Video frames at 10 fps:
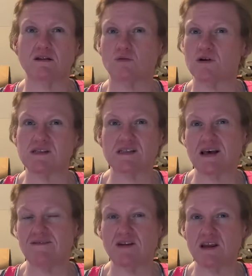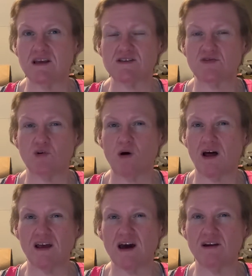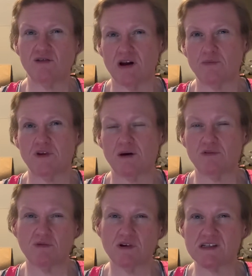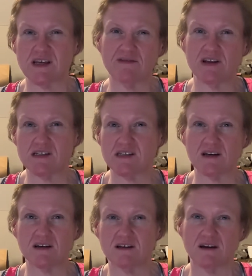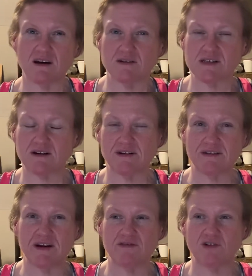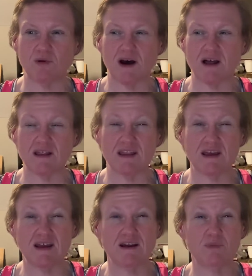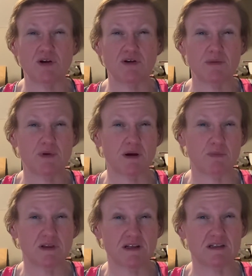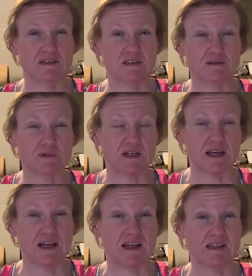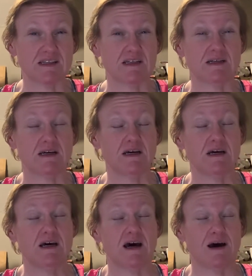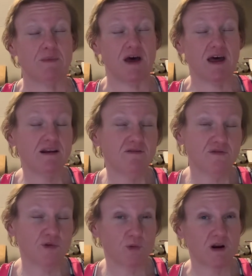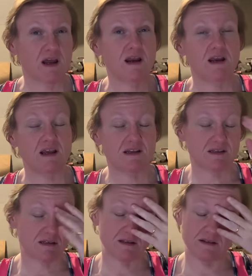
170s for a while. I kind of crept up to the 170s, stuck around there for a while, and then I've been creeping up a little into the 180s, and I'm heading for 190s.